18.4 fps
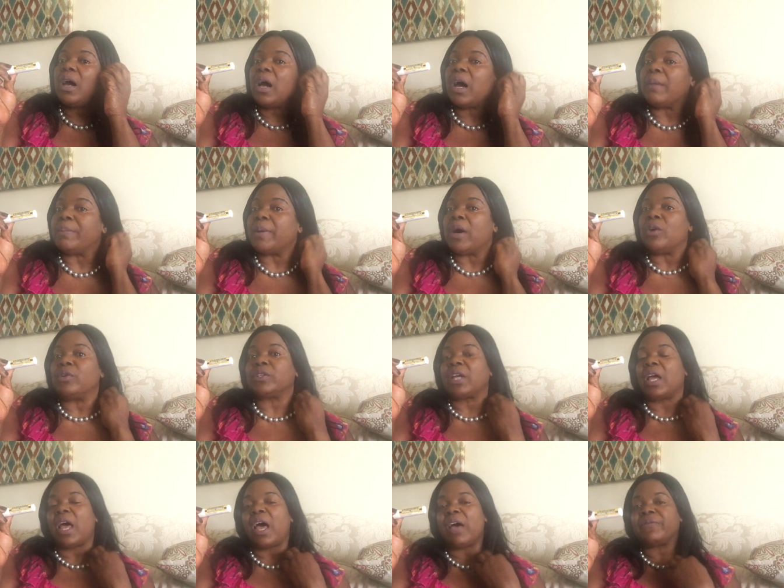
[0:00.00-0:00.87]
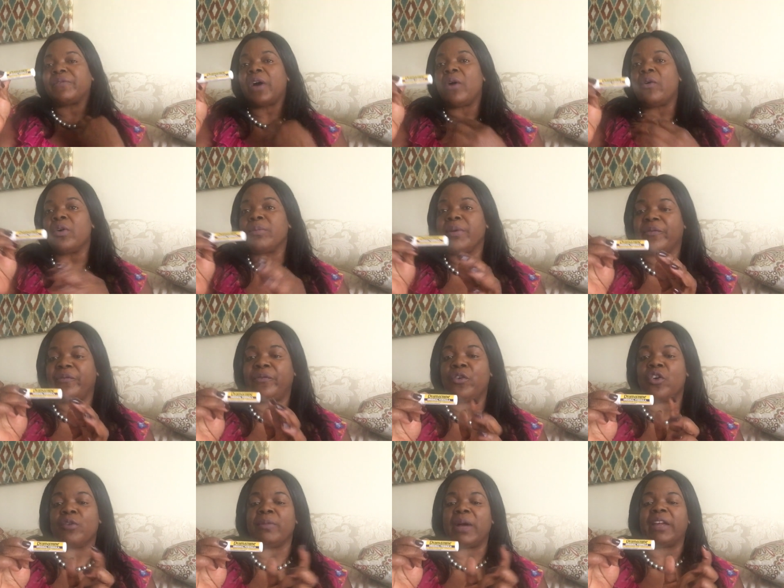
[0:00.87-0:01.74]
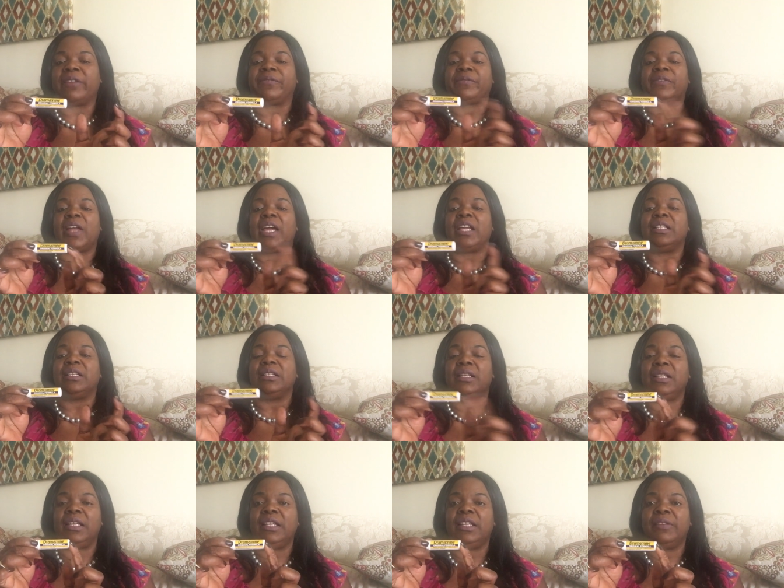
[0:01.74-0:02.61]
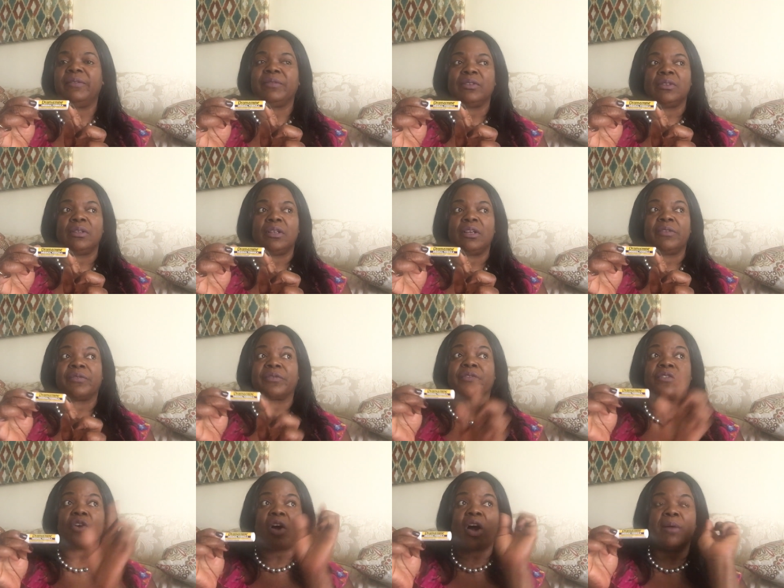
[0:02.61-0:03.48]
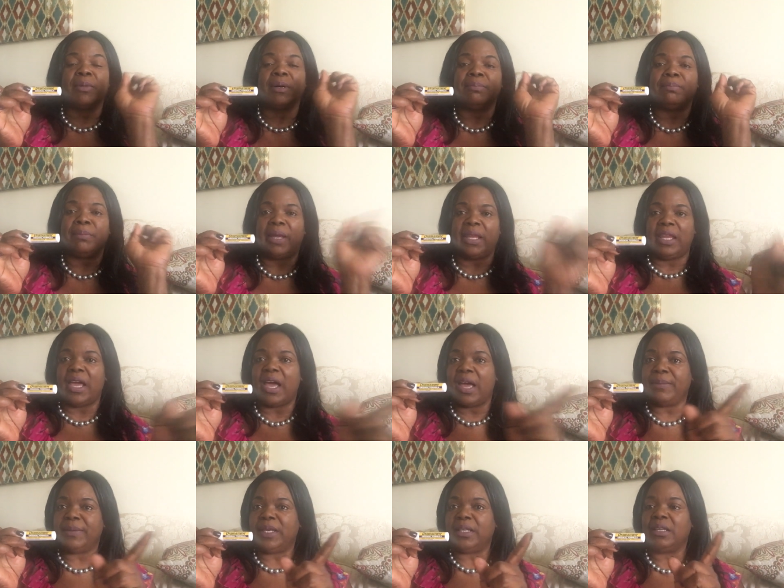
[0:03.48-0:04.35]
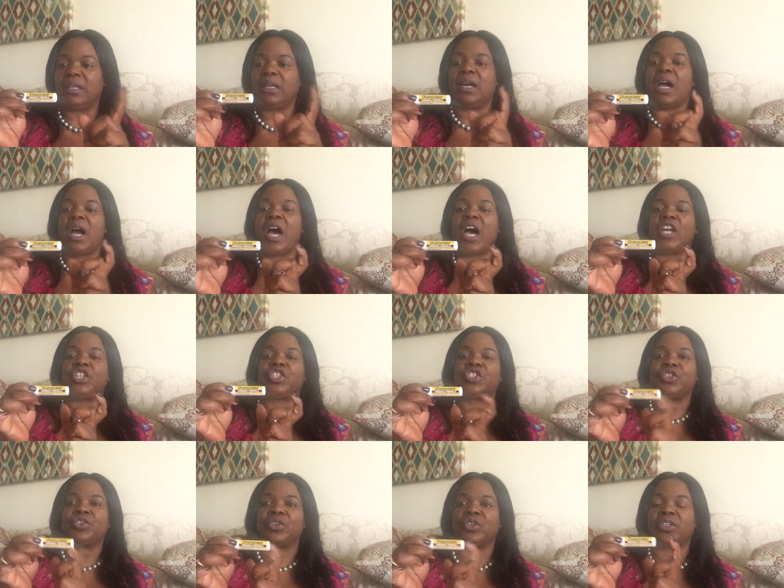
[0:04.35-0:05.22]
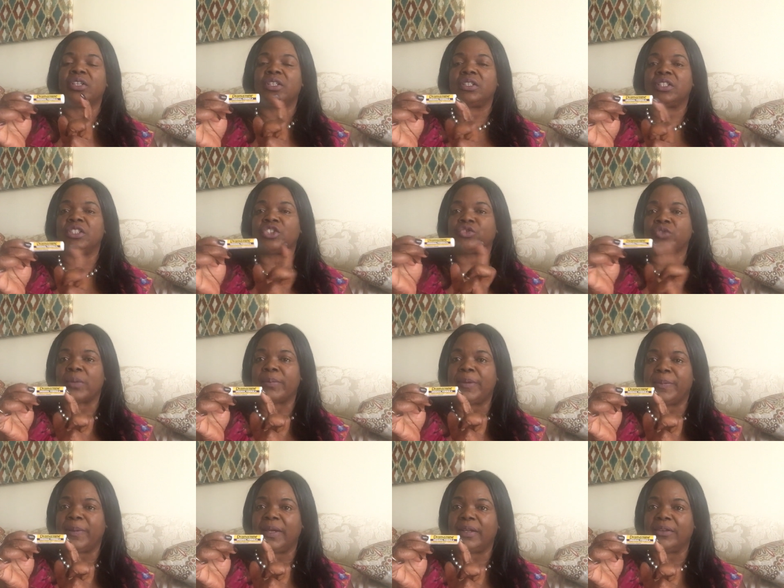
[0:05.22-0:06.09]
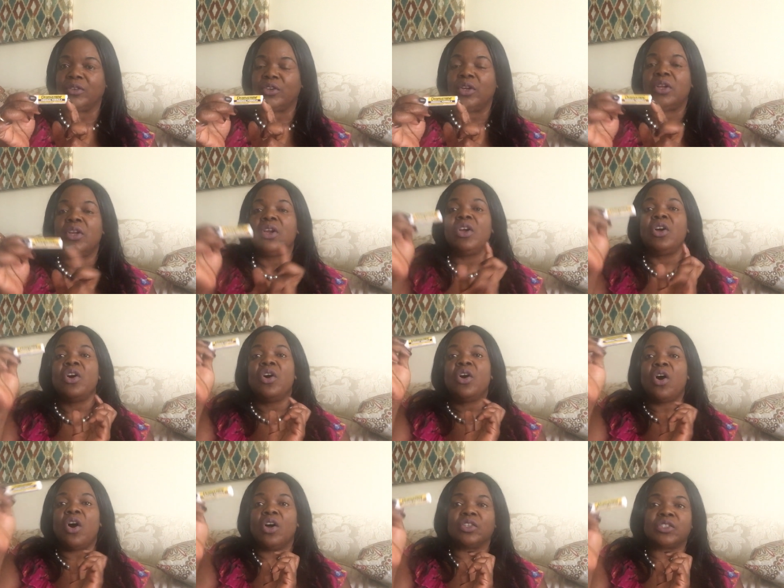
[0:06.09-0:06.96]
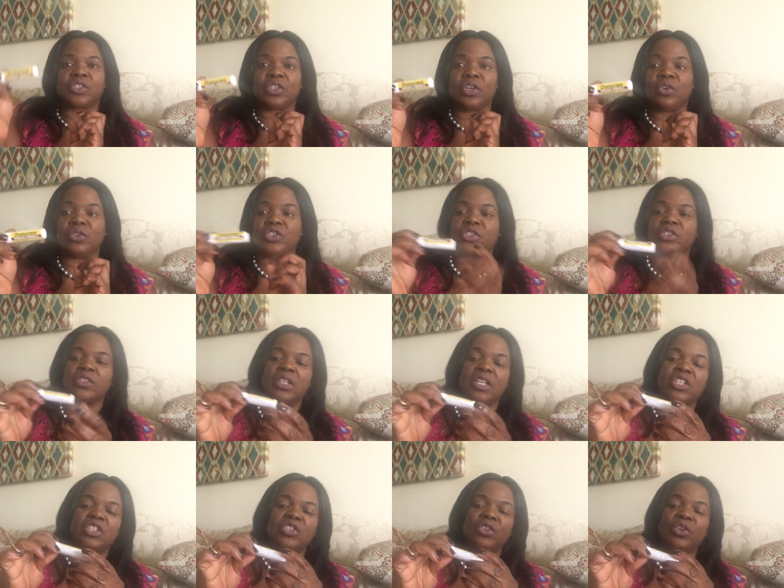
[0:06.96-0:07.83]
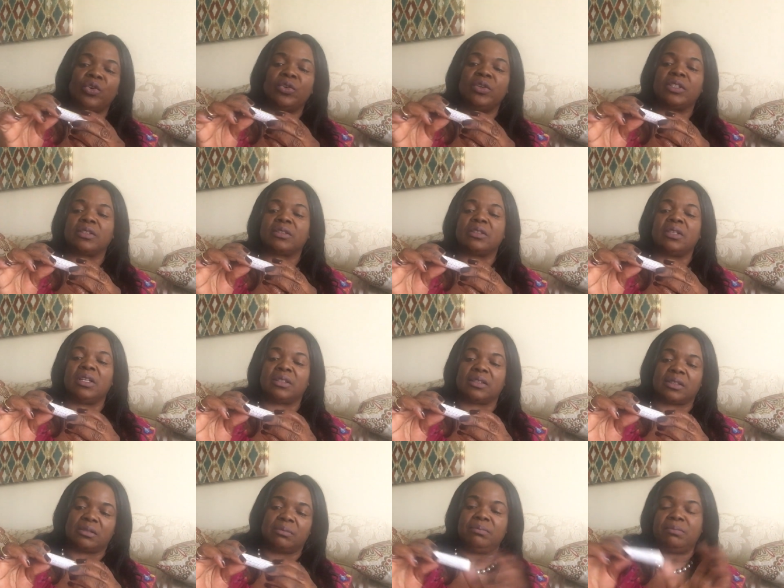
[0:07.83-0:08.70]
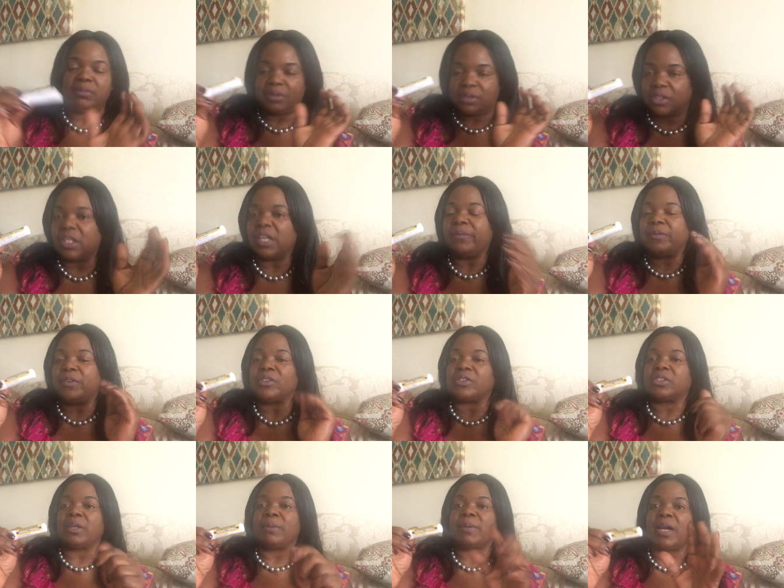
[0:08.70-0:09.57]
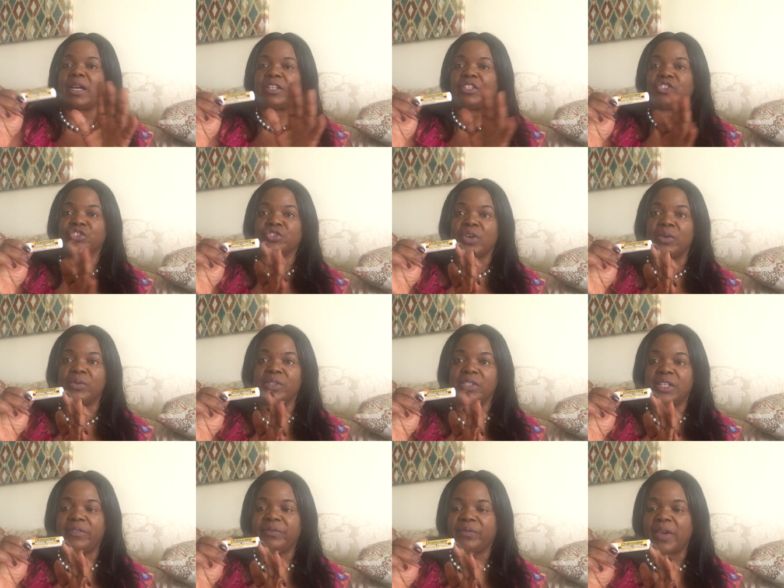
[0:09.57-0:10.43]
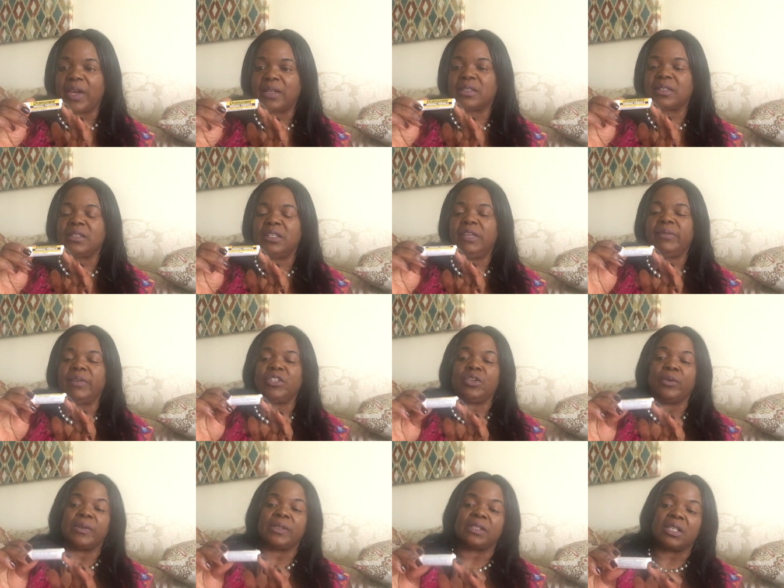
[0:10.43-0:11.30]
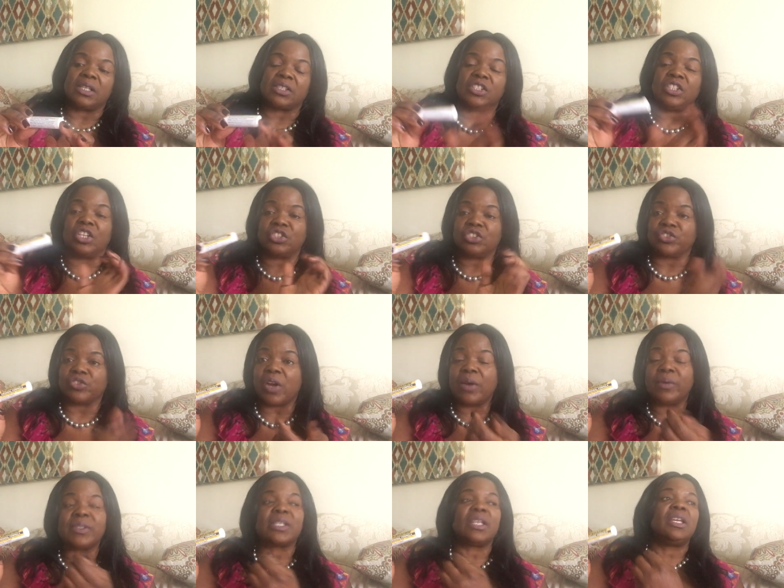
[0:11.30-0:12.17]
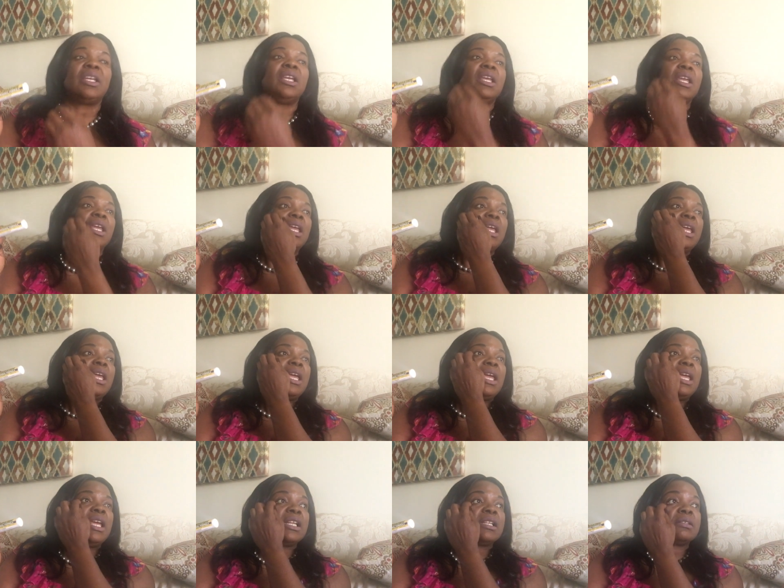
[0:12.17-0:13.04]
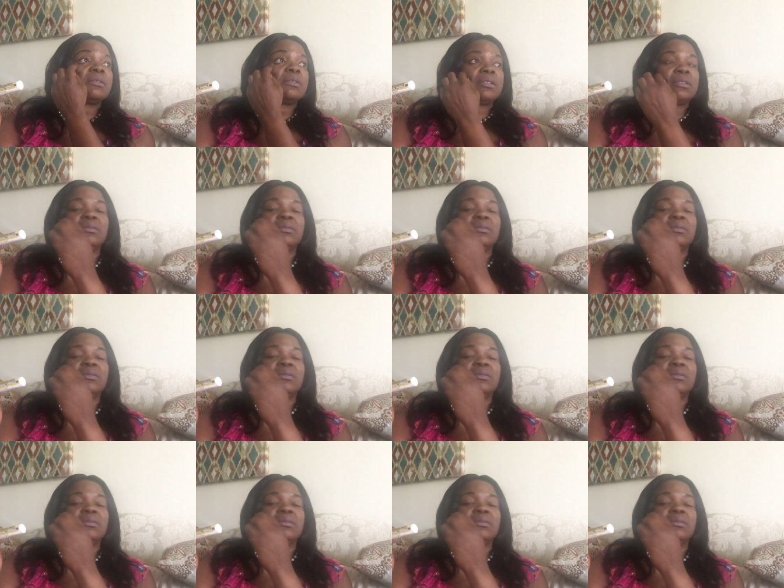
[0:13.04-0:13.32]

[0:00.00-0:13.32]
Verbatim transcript: about half hour before my flight leave from Miami, I took the Dramamine. Also, just to let you know, it it's give you some kind of drowsy effect, even though it says non-drowsy. It